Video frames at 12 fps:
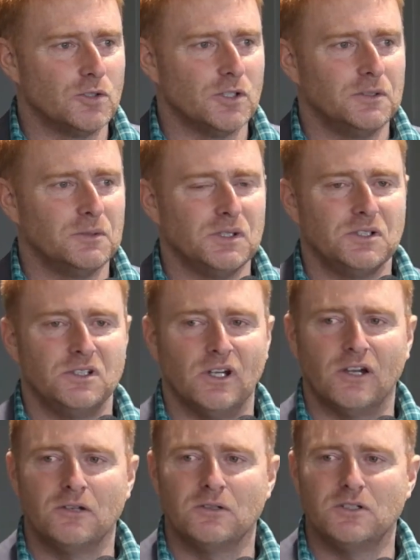Do
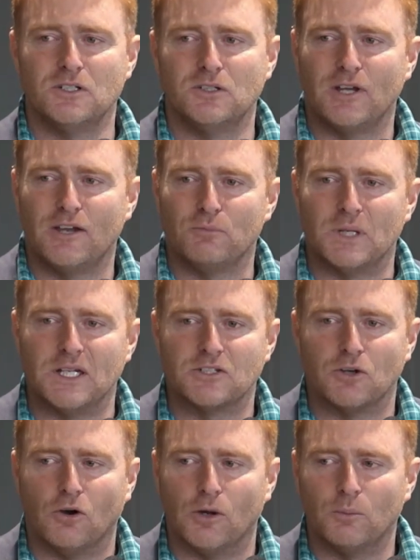you have me
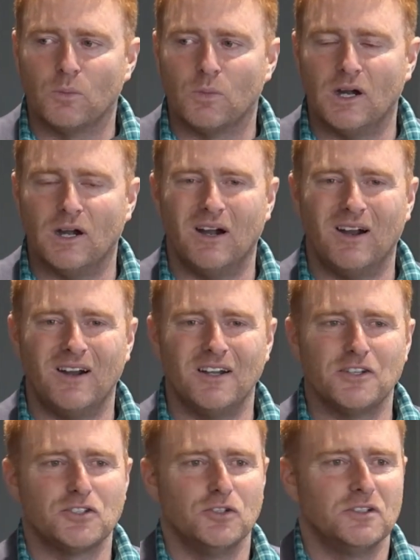time?
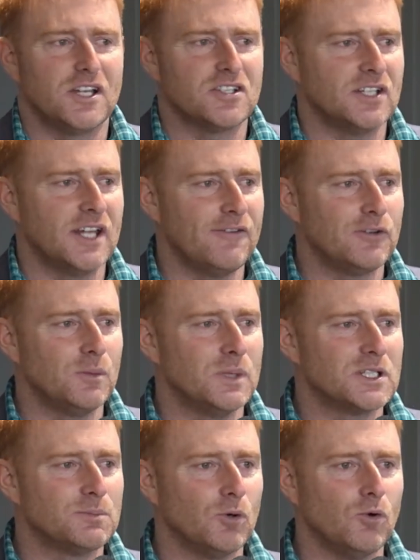It doesn't have to be
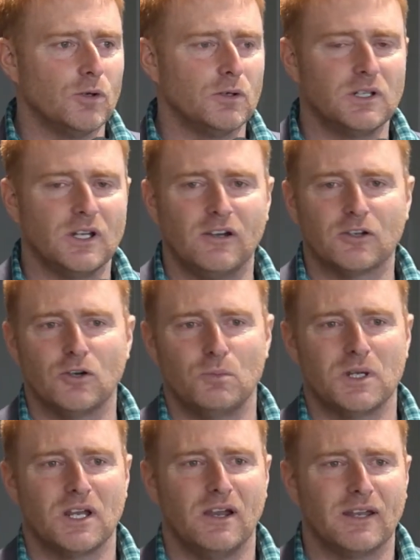sport. It could
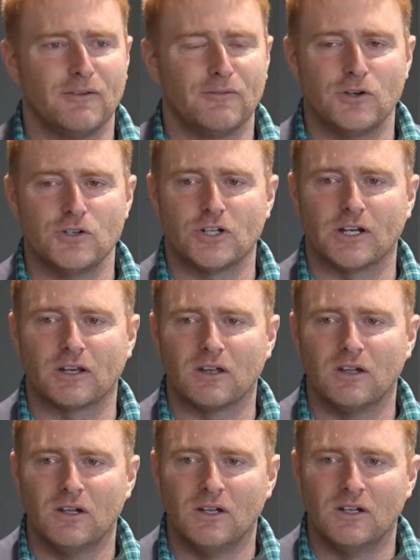be going out for a drink
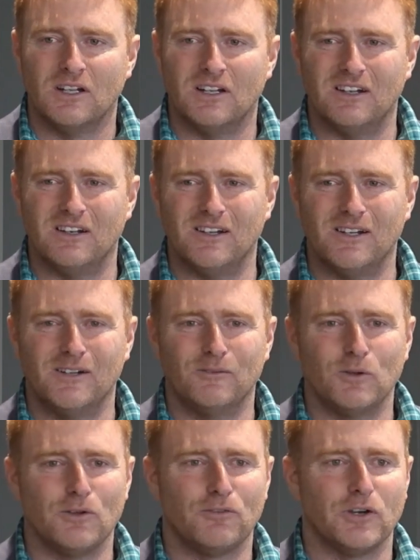
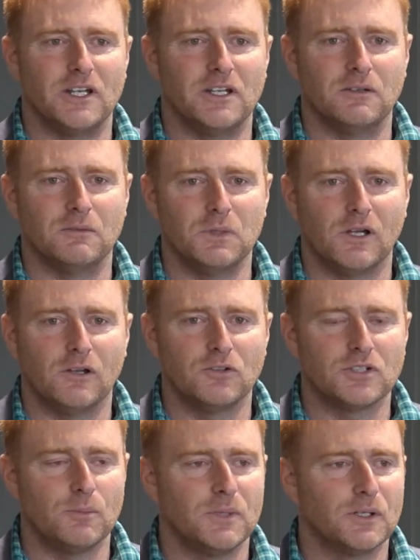with a friend,
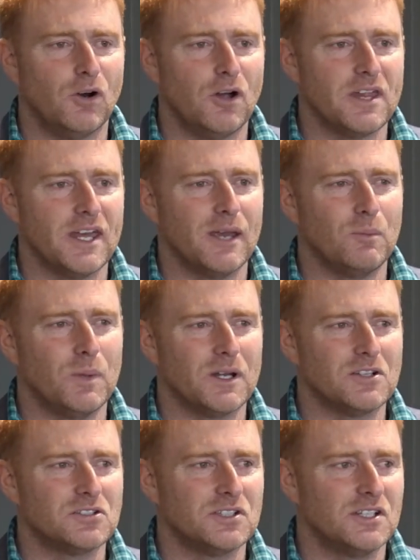something like that. But
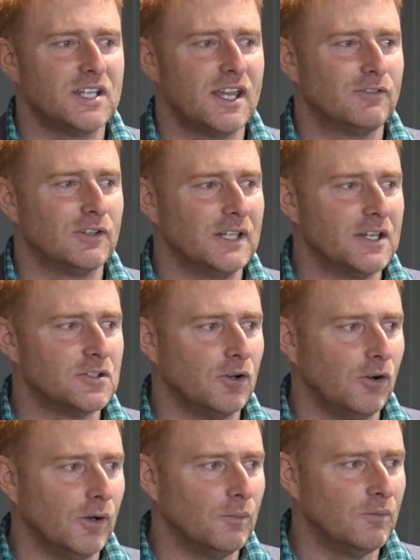it's having that
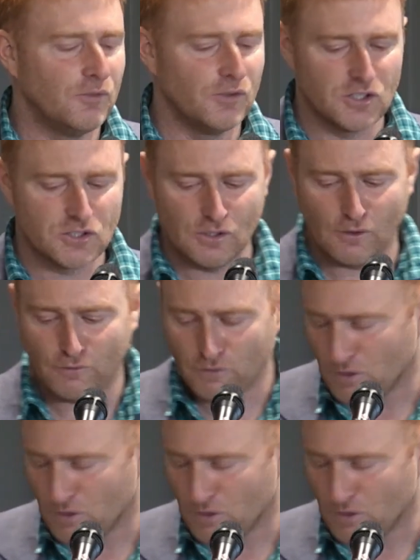time for yourself.